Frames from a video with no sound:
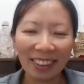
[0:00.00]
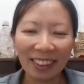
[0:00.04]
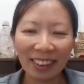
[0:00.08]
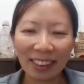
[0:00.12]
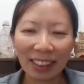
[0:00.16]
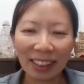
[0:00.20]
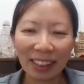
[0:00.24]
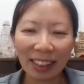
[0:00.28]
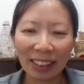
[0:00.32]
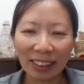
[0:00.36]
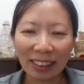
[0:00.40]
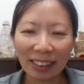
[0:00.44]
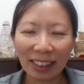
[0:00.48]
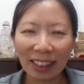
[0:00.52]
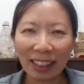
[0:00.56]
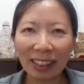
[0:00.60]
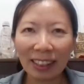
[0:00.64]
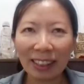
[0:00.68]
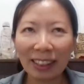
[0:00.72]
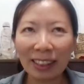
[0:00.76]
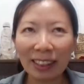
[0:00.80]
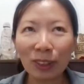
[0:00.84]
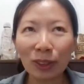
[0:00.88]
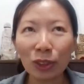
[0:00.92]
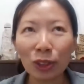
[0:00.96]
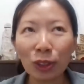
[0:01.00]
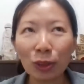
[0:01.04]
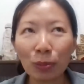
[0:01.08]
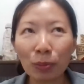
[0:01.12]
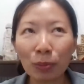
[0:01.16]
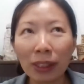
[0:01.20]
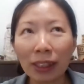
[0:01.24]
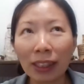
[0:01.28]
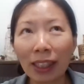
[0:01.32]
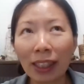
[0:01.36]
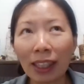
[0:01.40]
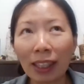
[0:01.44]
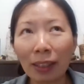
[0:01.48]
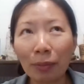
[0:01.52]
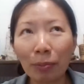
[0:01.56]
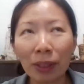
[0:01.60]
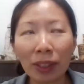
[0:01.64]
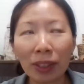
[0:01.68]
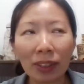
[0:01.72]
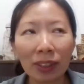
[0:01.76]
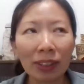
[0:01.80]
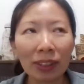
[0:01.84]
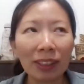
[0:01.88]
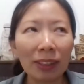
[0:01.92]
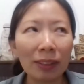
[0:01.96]
yeah it's good to be scared
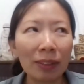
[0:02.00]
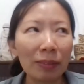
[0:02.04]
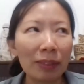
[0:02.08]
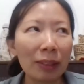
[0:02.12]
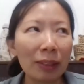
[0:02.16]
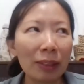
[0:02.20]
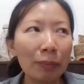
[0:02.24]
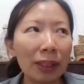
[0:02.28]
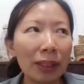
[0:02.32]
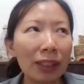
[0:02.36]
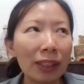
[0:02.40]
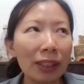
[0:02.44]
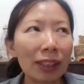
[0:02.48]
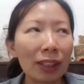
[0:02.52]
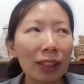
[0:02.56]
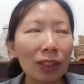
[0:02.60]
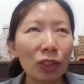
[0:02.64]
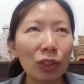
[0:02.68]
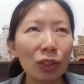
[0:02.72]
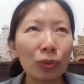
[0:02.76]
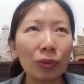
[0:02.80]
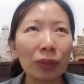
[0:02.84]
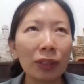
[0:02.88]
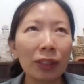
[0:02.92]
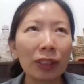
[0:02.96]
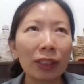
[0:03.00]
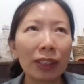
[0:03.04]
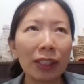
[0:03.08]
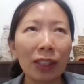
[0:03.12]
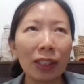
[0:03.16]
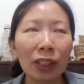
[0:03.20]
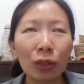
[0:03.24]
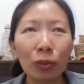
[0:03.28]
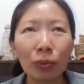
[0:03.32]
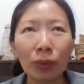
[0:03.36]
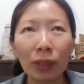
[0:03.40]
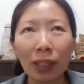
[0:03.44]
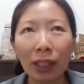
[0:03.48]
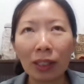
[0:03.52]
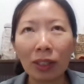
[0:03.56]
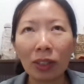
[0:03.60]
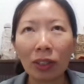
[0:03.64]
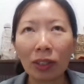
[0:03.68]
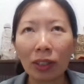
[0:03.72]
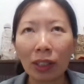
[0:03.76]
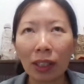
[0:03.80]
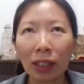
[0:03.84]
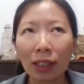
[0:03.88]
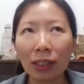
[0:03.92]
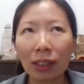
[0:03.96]
because it, it means that you will stay away and
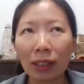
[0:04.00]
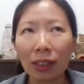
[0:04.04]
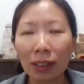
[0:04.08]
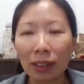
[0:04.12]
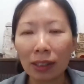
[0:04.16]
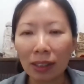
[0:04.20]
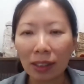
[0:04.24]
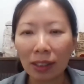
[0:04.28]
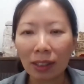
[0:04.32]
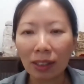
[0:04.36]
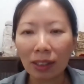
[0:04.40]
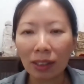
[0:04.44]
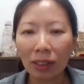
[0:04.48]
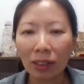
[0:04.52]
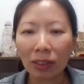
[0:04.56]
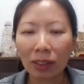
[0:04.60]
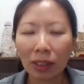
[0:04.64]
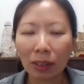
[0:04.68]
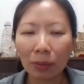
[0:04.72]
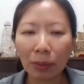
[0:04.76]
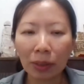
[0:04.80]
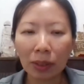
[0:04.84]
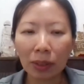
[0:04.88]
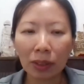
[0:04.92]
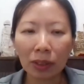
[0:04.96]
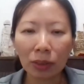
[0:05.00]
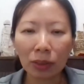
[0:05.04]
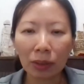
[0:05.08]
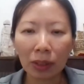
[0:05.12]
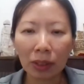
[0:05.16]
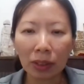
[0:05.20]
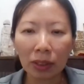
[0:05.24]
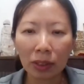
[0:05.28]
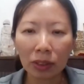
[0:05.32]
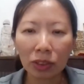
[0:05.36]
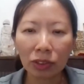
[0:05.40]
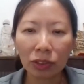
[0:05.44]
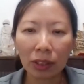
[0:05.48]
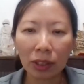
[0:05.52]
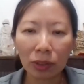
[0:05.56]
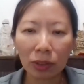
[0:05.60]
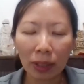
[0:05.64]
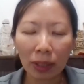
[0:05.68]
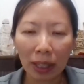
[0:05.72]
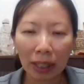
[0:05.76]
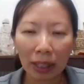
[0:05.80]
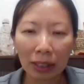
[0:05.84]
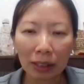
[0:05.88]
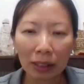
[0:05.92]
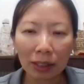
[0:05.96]
not get hurt okay because you are not trained to
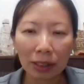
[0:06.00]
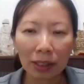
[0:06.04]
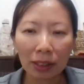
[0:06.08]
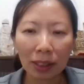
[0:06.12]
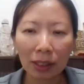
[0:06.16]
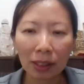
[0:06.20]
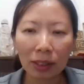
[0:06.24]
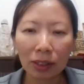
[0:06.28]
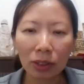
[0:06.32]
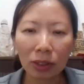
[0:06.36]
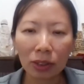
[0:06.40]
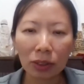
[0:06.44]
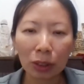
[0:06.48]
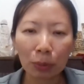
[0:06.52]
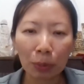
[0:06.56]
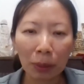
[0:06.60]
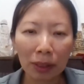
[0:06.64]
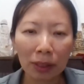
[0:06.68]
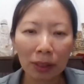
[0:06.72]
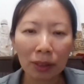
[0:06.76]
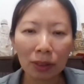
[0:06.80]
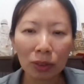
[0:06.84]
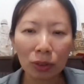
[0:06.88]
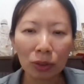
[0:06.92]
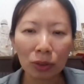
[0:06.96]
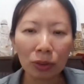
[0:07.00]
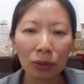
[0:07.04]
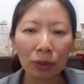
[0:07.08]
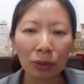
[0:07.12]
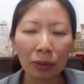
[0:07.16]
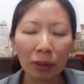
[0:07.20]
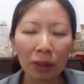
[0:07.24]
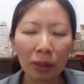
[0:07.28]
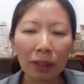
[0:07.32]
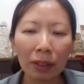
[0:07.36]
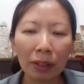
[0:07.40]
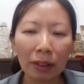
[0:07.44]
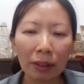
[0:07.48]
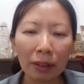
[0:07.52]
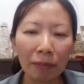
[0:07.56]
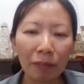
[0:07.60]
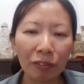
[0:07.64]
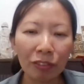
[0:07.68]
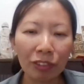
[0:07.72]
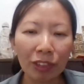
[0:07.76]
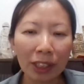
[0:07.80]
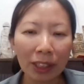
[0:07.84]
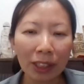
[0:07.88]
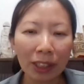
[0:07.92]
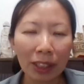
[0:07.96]
handle snakes so it's better to uh,
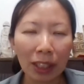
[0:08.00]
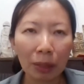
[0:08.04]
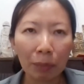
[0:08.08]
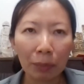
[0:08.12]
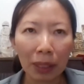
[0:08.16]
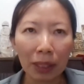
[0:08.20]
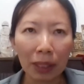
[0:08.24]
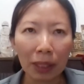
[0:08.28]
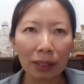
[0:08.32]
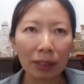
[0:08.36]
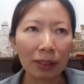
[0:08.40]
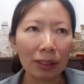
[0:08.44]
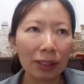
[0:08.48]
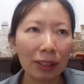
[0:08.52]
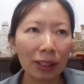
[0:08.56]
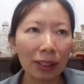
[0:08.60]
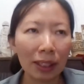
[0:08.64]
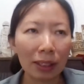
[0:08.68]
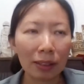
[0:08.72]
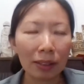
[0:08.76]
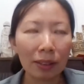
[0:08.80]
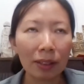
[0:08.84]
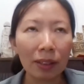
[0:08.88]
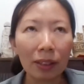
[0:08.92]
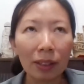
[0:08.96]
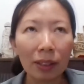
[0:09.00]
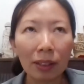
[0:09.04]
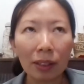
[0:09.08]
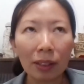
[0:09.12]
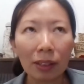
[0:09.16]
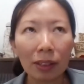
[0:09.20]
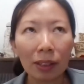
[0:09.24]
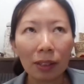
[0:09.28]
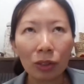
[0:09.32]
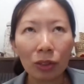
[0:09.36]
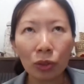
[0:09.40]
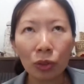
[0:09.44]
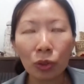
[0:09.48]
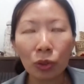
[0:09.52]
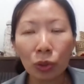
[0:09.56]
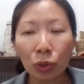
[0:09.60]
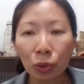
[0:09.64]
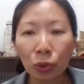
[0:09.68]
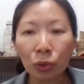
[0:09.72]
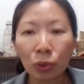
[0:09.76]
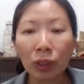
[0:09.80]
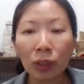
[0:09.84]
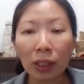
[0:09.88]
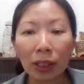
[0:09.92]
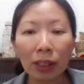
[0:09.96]
fear them and instead uh, don't go
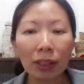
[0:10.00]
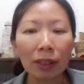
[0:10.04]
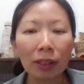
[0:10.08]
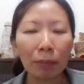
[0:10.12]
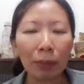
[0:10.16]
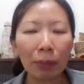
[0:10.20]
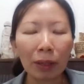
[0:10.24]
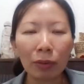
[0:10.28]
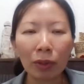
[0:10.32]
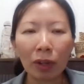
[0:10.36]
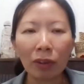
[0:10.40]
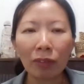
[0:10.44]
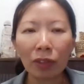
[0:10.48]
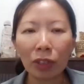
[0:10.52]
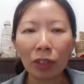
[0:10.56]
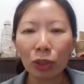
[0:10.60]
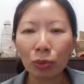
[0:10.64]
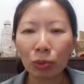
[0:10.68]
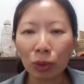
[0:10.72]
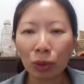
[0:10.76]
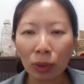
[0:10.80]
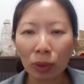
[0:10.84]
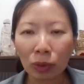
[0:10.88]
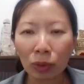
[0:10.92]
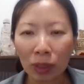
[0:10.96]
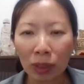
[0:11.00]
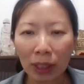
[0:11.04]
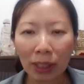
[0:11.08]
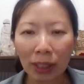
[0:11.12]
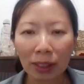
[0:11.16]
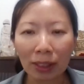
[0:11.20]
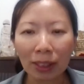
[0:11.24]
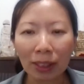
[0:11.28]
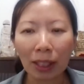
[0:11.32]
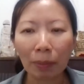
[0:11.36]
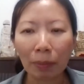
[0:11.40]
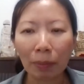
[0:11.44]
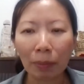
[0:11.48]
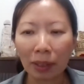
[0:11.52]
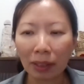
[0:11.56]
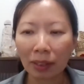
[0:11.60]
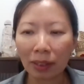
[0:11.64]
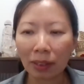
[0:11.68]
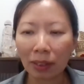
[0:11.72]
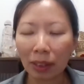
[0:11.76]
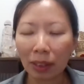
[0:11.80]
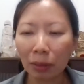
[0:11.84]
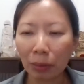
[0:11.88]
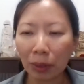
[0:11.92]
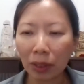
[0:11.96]
too near but of course we don't want to kill them
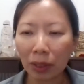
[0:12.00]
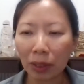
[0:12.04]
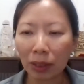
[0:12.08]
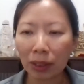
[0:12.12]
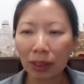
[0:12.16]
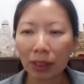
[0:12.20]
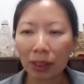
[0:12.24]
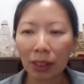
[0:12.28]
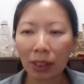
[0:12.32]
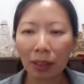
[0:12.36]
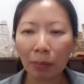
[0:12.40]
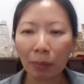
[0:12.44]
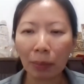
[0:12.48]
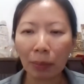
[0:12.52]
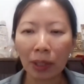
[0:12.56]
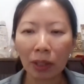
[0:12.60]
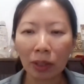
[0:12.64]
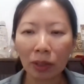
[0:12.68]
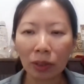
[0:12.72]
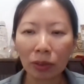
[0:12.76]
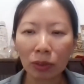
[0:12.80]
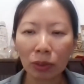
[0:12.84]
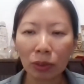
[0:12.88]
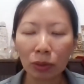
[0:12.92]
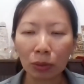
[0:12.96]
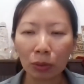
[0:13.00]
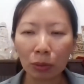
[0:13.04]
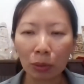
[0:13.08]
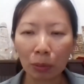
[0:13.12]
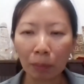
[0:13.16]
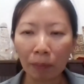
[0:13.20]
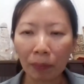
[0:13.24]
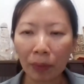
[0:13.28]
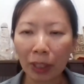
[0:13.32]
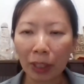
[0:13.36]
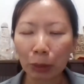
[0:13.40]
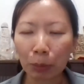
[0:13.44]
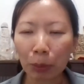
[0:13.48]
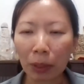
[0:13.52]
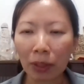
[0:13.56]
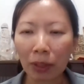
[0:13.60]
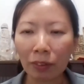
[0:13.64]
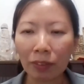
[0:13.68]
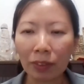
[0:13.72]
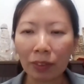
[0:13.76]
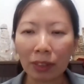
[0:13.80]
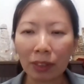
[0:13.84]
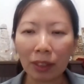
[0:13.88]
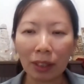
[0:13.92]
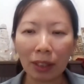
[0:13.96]
okay because they belong to as
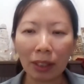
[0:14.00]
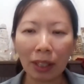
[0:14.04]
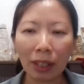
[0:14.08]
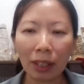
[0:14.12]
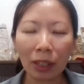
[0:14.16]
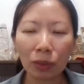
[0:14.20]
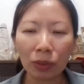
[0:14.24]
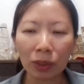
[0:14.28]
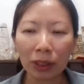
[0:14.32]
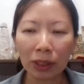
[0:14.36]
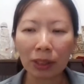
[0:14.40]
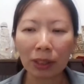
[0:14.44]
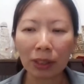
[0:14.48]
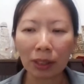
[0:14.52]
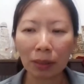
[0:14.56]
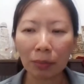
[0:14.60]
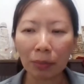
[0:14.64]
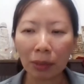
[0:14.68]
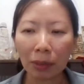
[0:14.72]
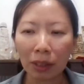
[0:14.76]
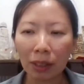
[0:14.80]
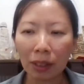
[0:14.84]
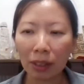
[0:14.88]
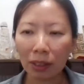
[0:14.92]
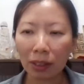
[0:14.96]
part of an ecosystem